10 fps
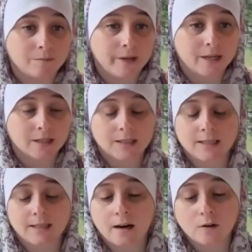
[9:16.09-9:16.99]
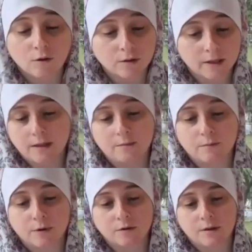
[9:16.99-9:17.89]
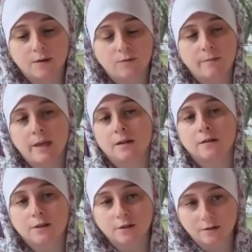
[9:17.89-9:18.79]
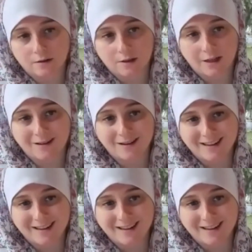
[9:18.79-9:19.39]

because it's not only in birth that we meet uncertainty.